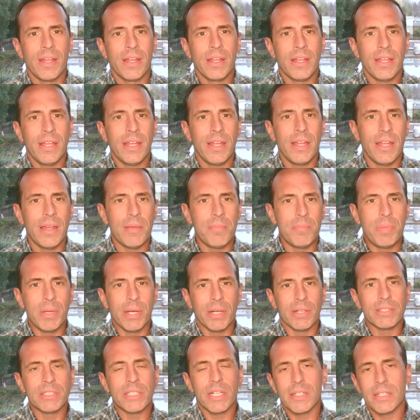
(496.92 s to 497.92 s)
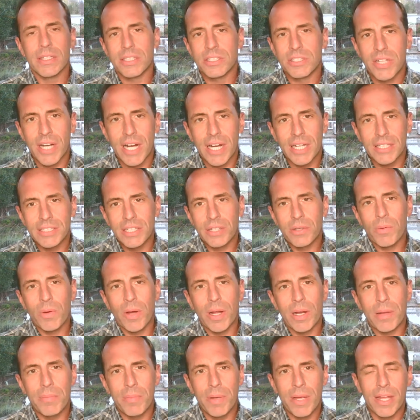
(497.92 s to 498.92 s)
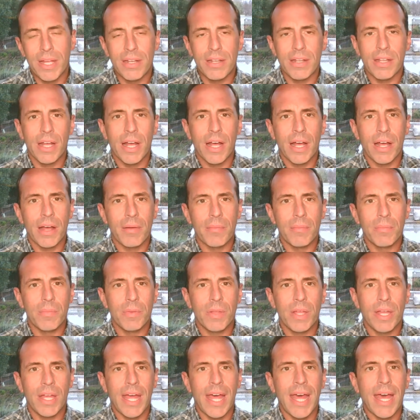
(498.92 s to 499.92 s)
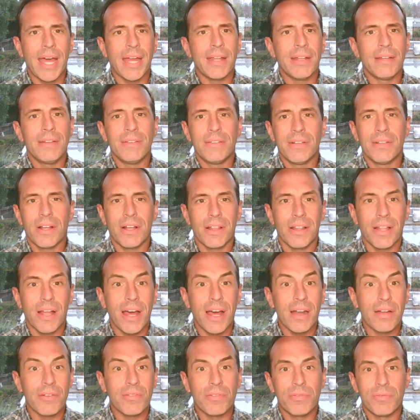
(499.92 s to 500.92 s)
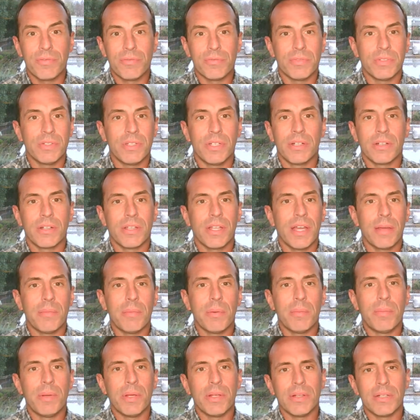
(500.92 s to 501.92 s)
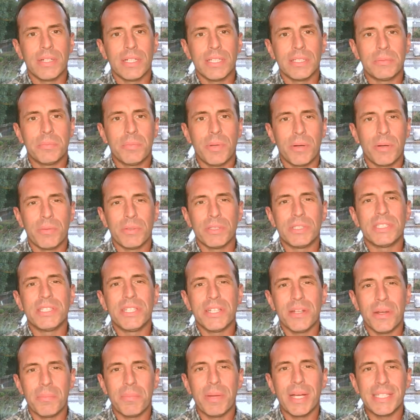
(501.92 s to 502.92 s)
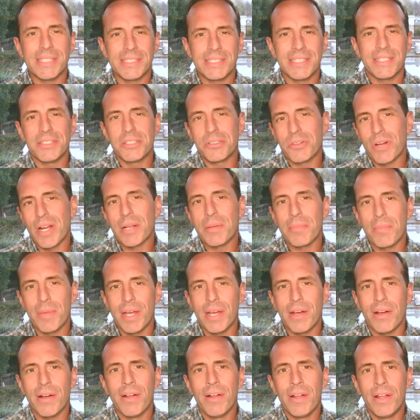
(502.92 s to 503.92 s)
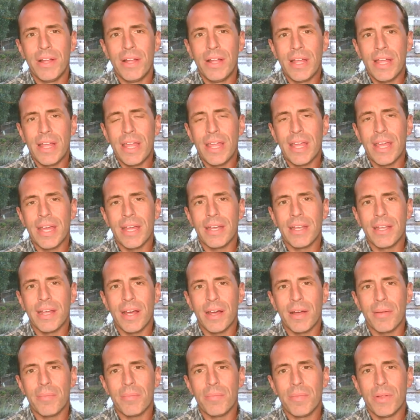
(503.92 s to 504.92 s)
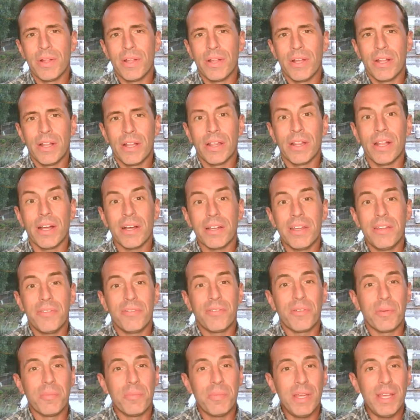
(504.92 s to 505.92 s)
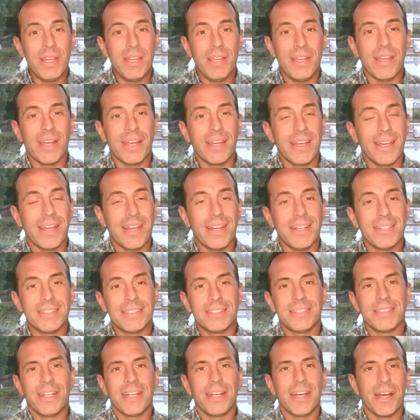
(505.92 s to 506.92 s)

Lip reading: It built on the strategy quite a bit. It added a lot of capabilities, but it was still based in direct mail. And lucky for me, I guess,